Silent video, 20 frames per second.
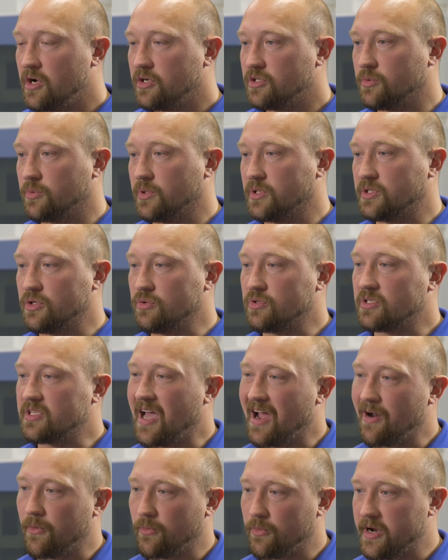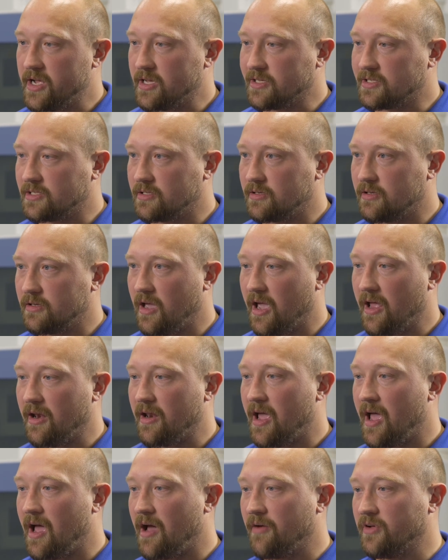to reduce that risk and
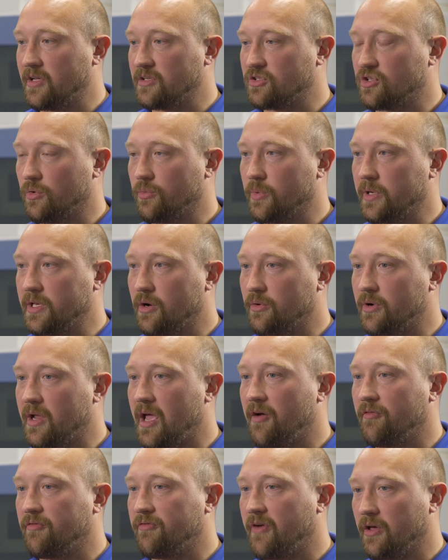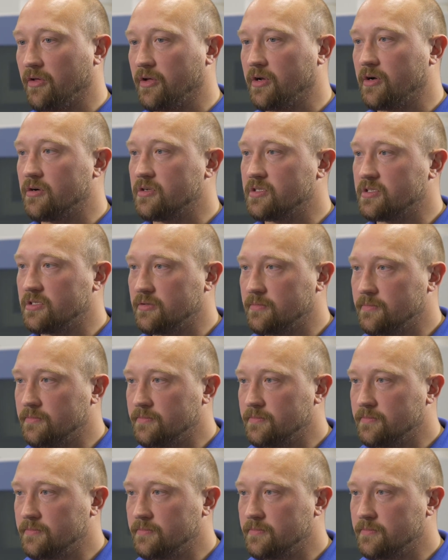have it so we don't have failures.